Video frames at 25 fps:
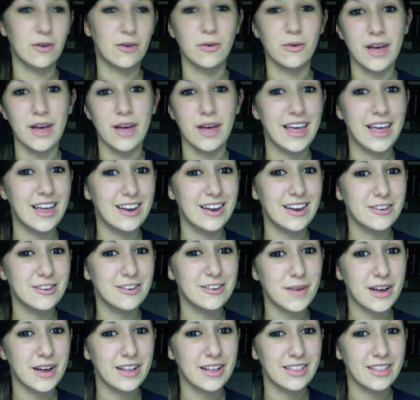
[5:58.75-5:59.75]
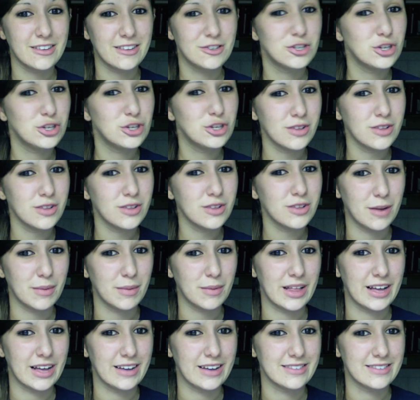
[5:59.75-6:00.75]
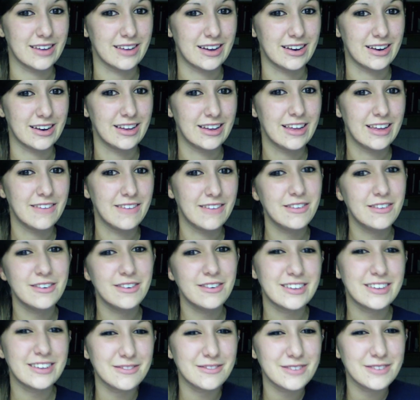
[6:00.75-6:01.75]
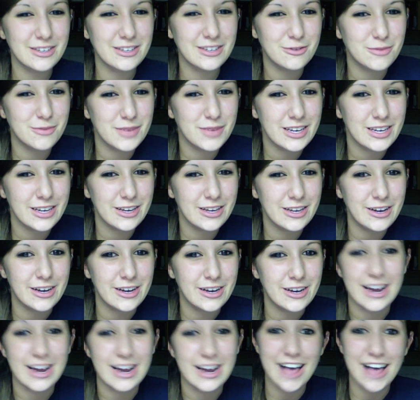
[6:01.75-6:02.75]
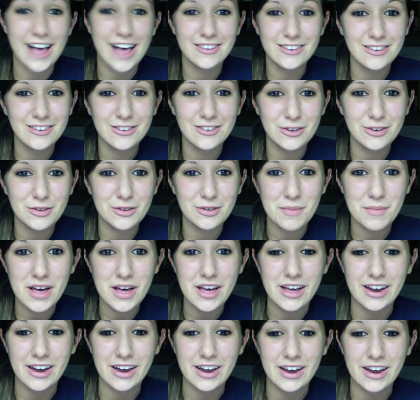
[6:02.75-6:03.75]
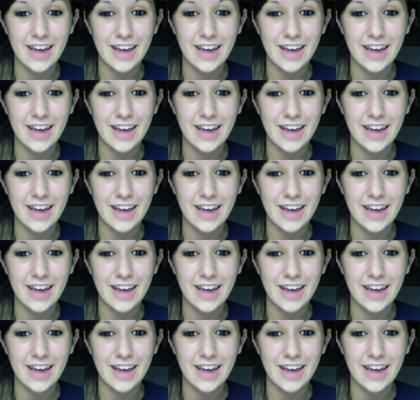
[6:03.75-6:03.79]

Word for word: Oh, and turn my two alarm clocks on. Even though it doesn't really do me any good, I still turn them on.